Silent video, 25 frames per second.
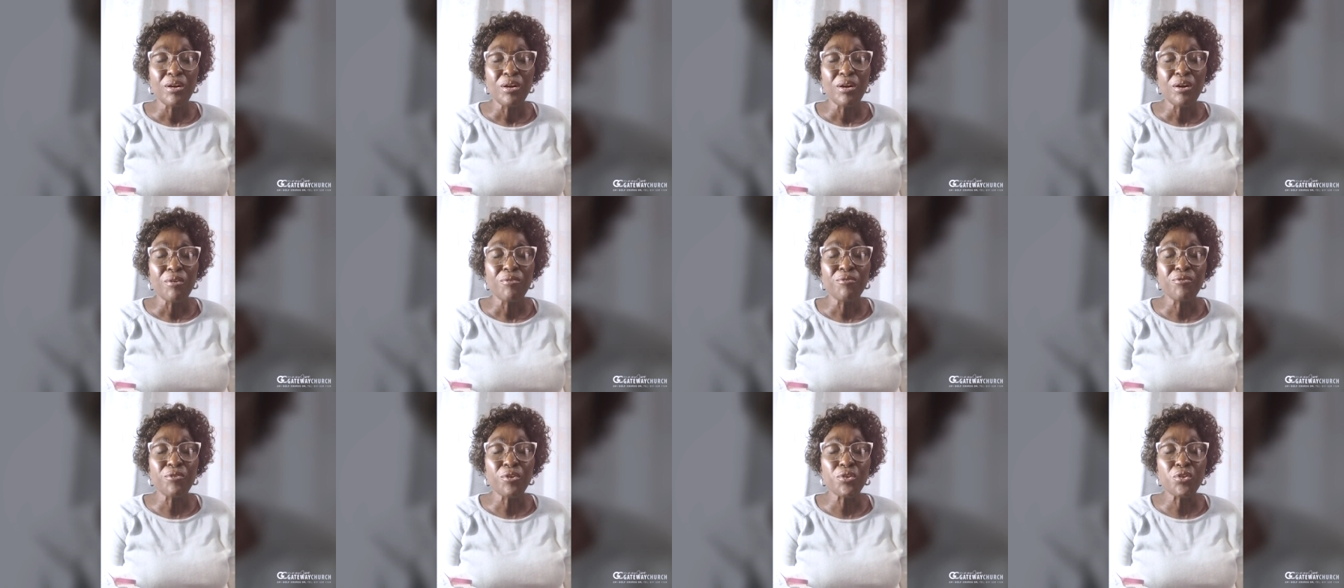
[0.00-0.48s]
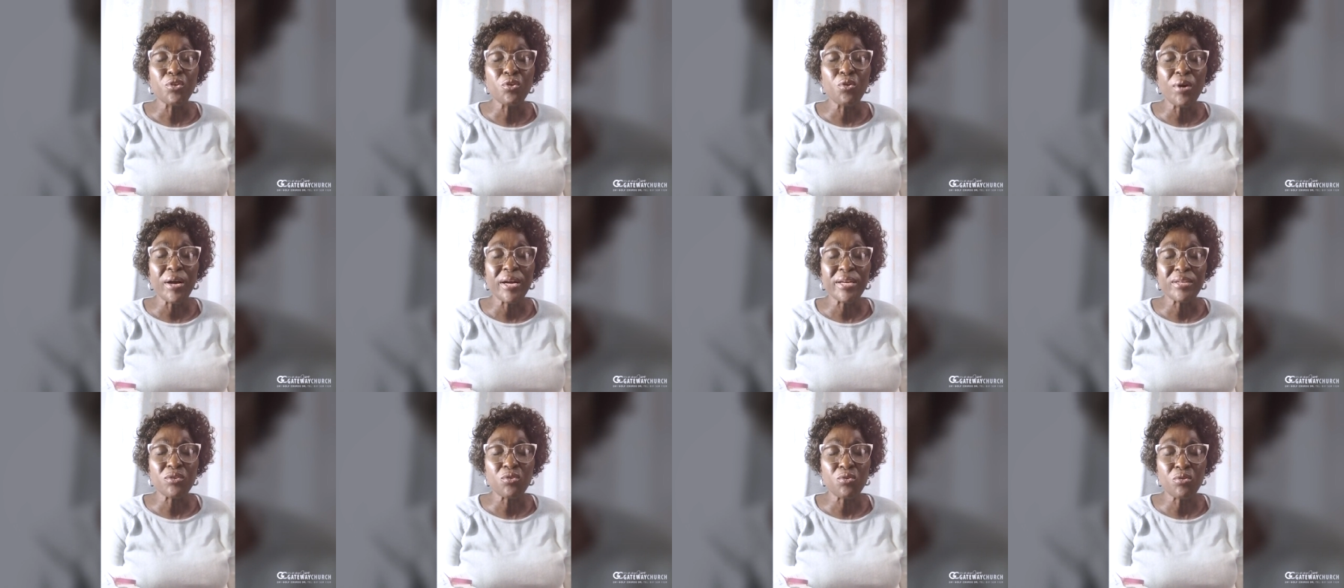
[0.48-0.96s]
for your
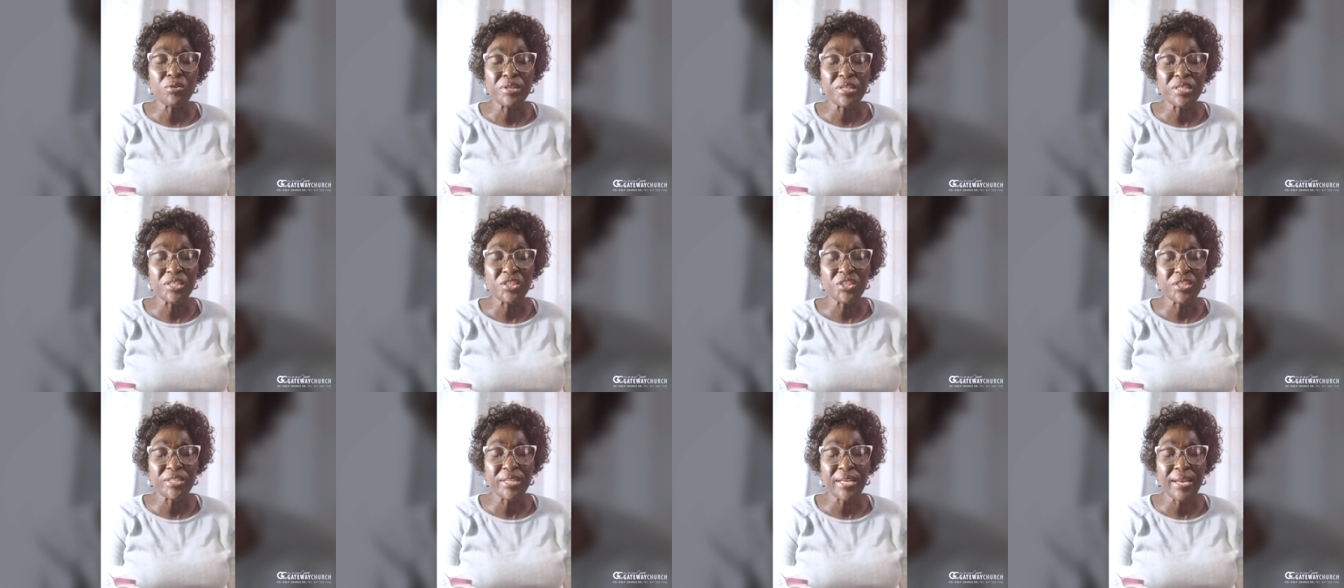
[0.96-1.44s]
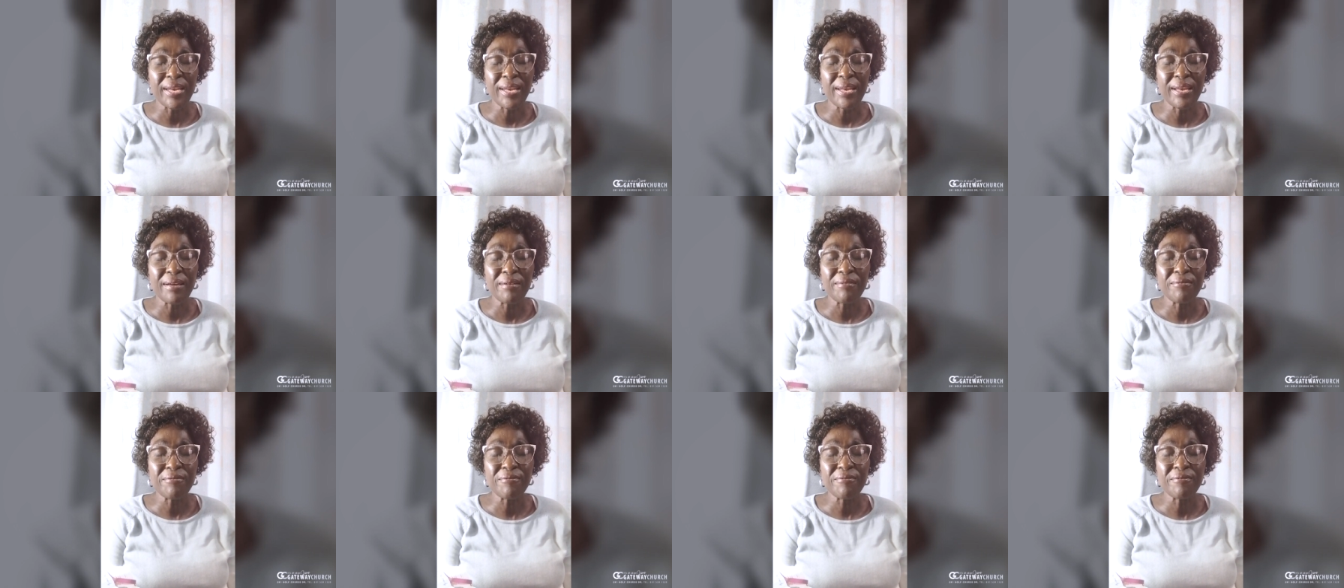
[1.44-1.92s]
unconditional
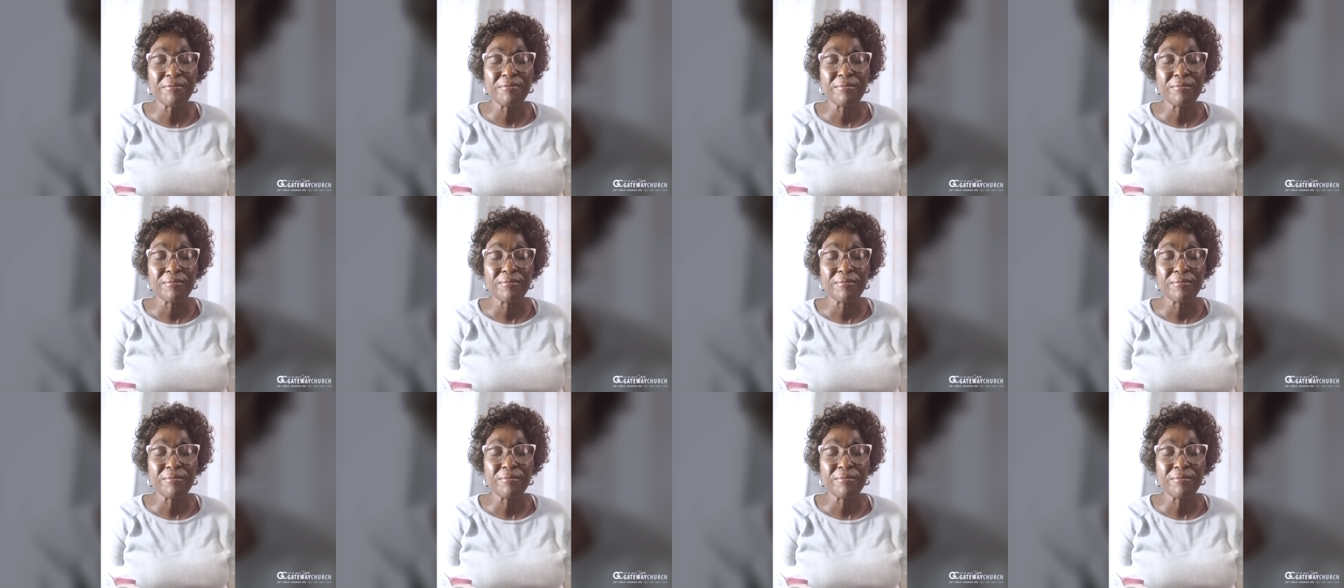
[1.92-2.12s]
love,